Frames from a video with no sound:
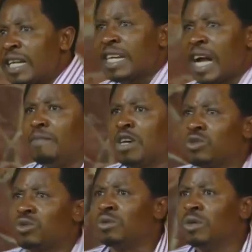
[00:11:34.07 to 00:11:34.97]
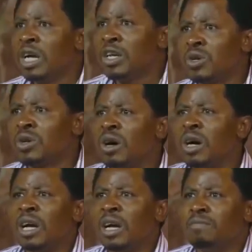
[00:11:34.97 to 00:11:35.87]
coming to, you know,
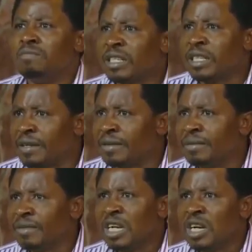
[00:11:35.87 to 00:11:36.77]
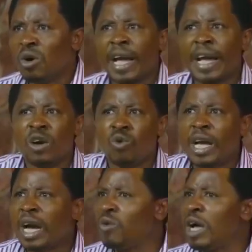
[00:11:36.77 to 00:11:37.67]
a meeting or
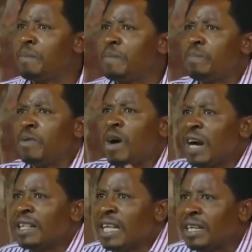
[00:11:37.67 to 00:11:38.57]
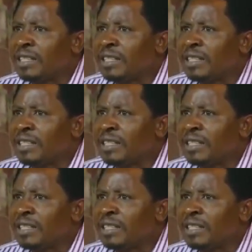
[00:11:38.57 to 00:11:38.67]
anywhere where people have gathered,